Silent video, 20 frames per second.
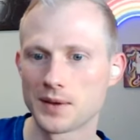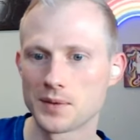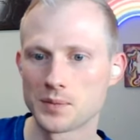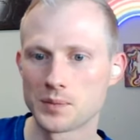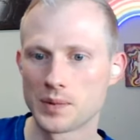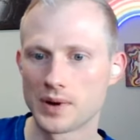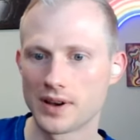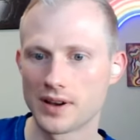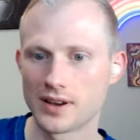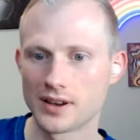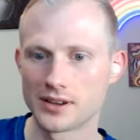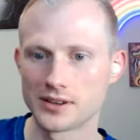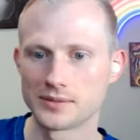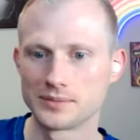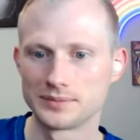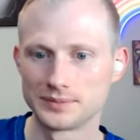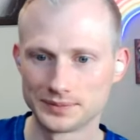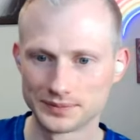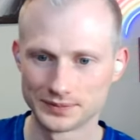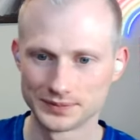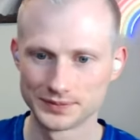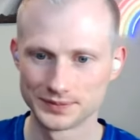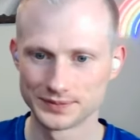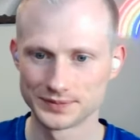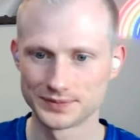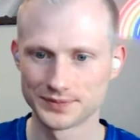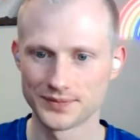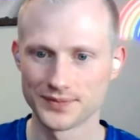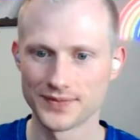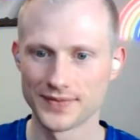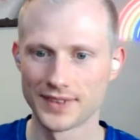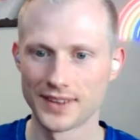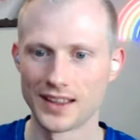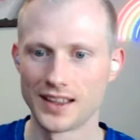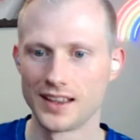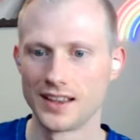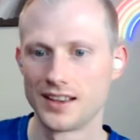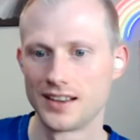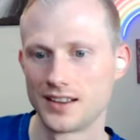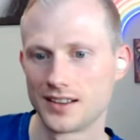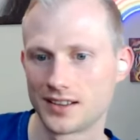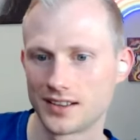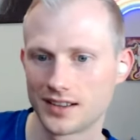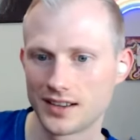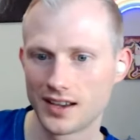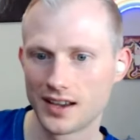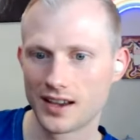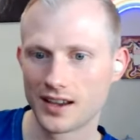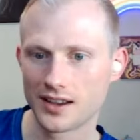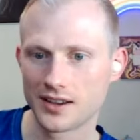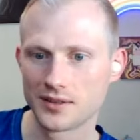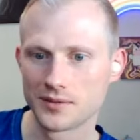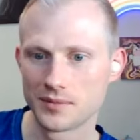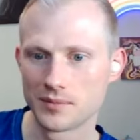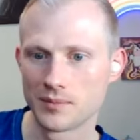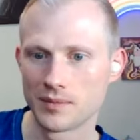But okay.